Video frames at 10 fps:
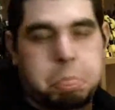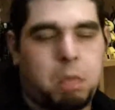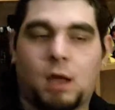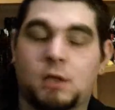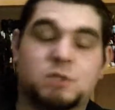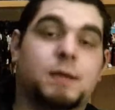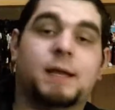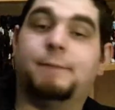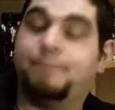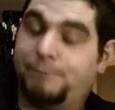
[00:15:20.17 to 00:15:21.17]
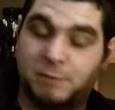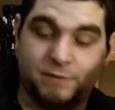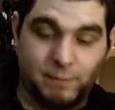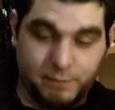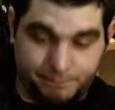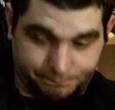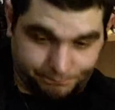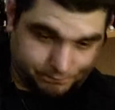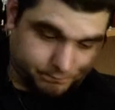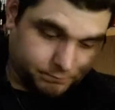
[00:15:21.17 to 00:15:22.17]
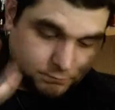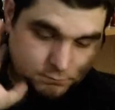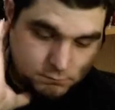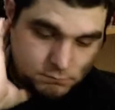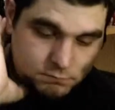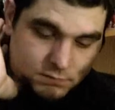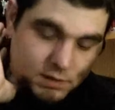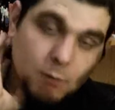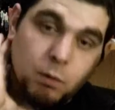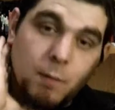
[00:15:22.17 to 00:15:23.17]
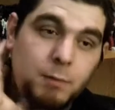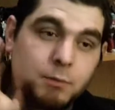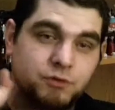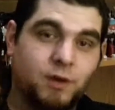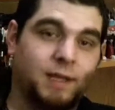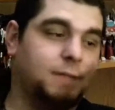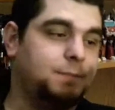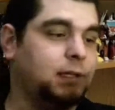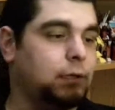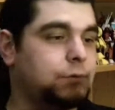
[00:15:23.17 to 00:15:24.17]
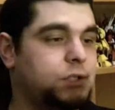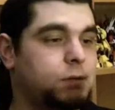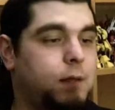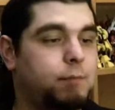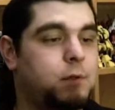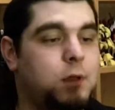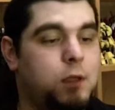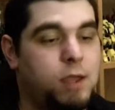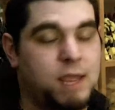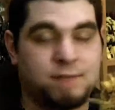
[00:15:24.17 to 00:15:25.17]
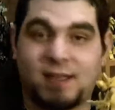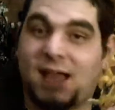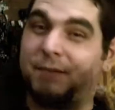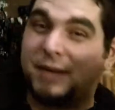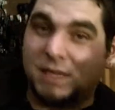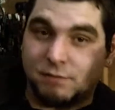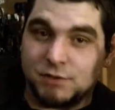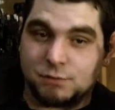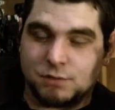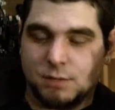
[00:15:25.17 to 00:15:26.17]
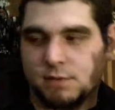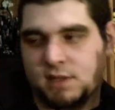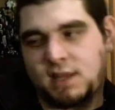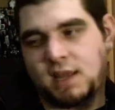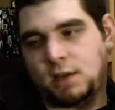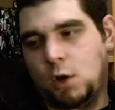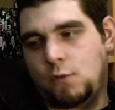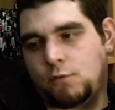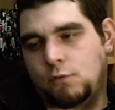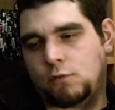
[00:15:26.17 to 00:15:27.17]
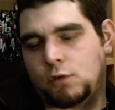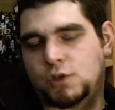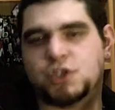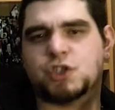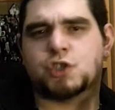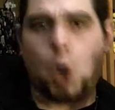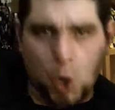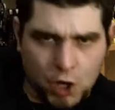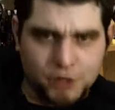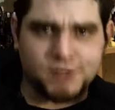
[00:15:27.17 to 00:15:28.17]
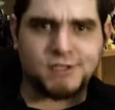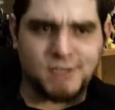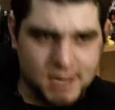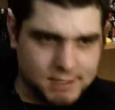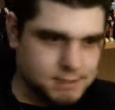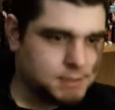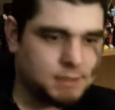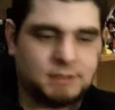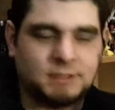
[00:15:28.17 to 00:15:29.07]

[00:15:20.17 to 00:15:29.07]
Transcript: I can't explain it, to be fair, but I probably will try and pick those two up if I can't pick the originals up, but then they go for a stonker these days.